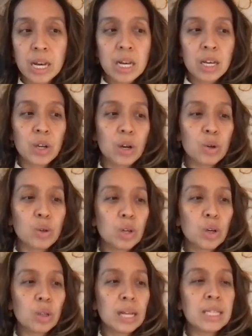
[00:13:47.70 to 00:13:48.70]
You know,
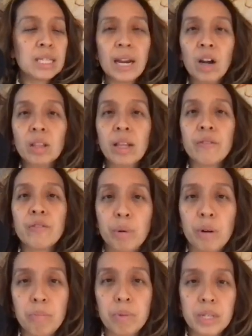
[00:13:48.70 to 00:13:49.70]
so let's say our life's
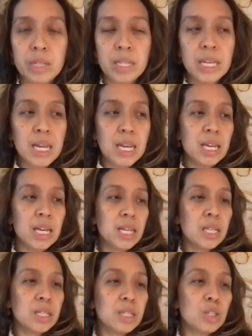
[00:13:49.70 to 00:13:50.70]
purpose
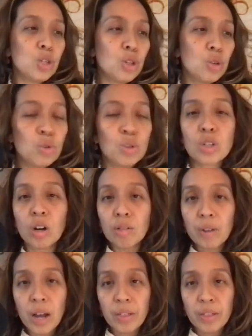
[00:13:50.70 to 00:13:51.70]
is to serve
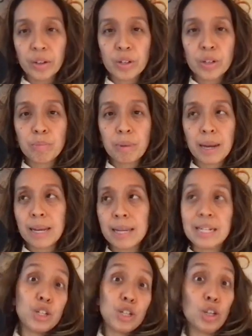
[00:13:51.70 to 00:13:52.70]
others by
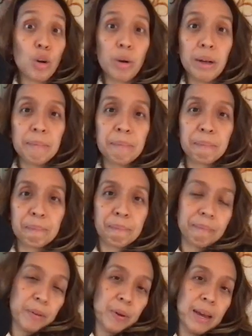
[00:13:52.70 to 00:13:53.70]
teaching yoga.
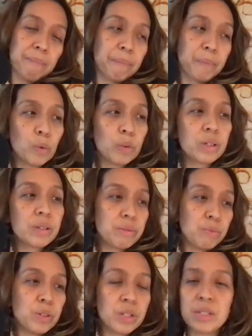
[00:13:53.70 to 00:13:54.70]
Okay, we'll just
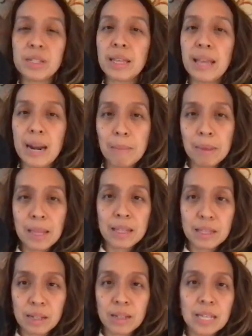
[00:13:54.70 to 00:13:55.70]
we'll just say that. I mean,
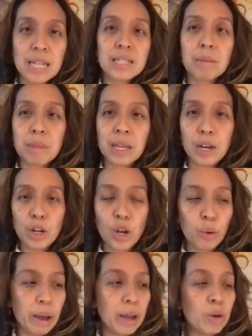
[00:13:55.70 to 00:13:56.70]
that's because that's something I
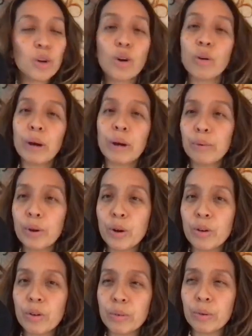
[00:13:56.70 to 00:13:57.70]
know. I don't know. I don't
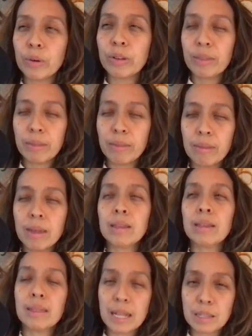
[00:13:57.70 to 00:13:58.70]
know or think
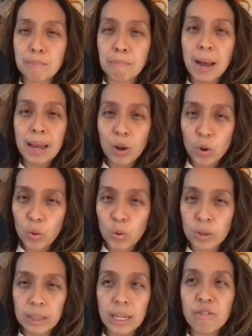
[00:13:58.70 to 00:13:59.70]
that that's my
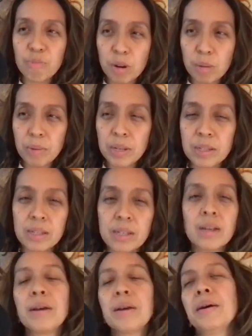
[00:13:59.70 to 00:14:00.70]
own life purpose,
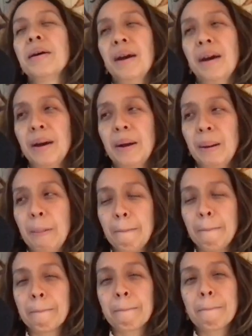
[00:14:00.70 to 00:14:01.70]
um,